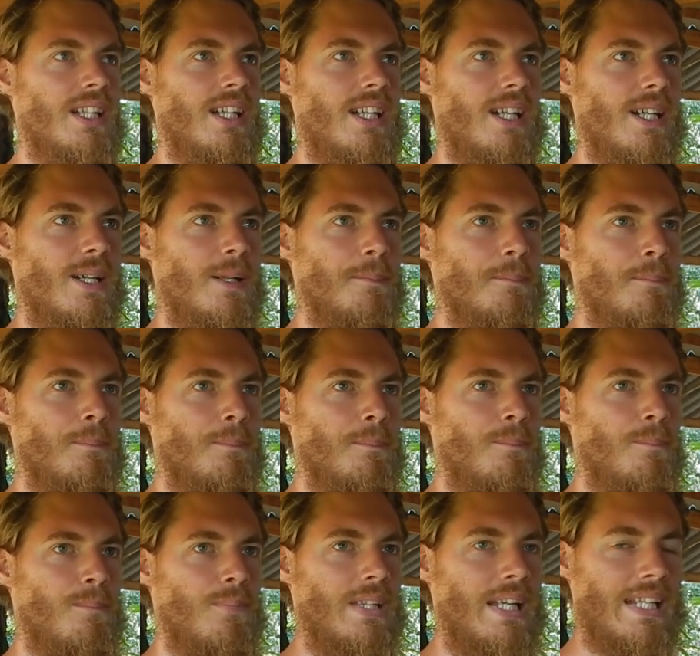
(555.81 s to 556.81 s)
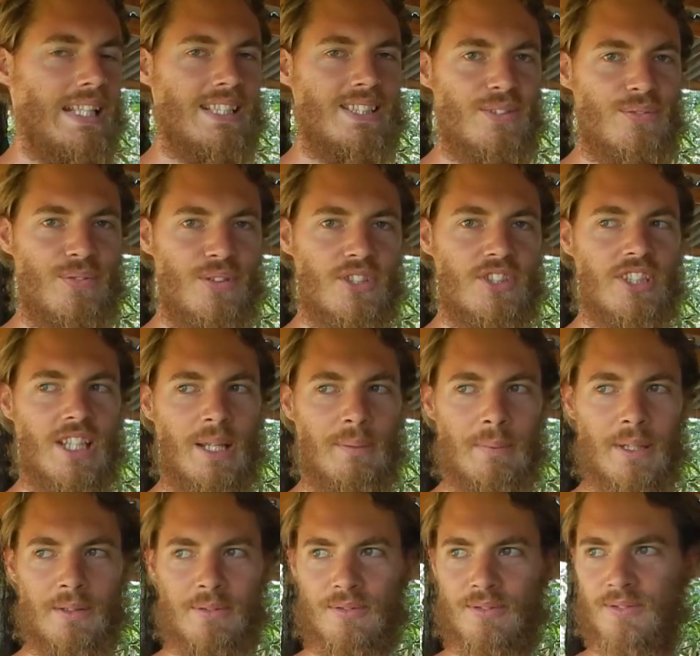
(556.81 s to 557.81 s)
Like it's the first
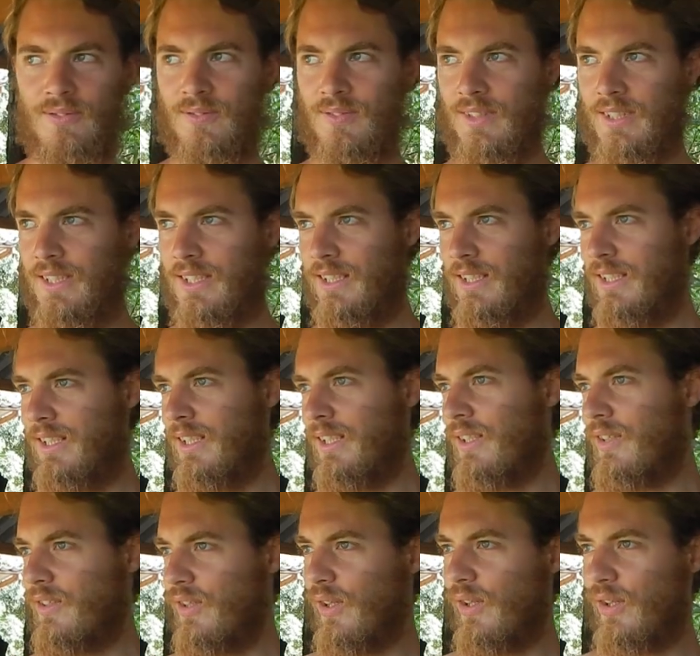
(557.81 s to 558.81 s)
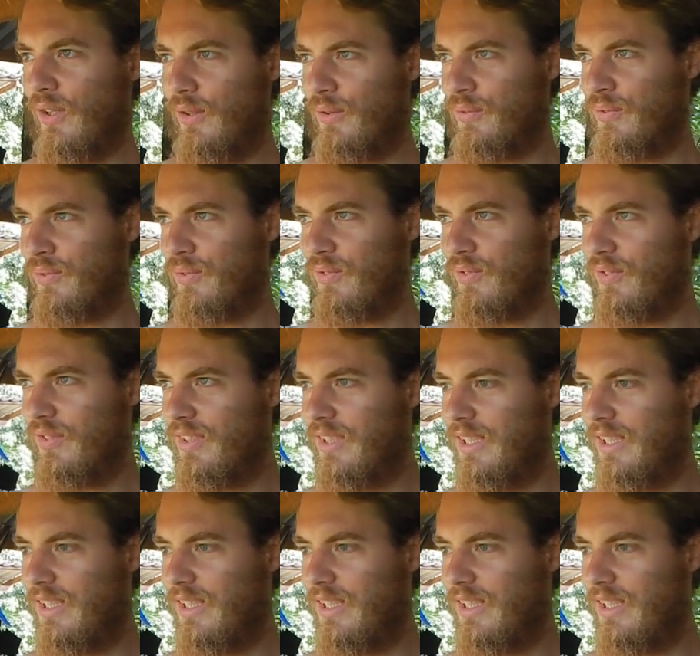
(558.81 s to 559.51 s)
time I've thought of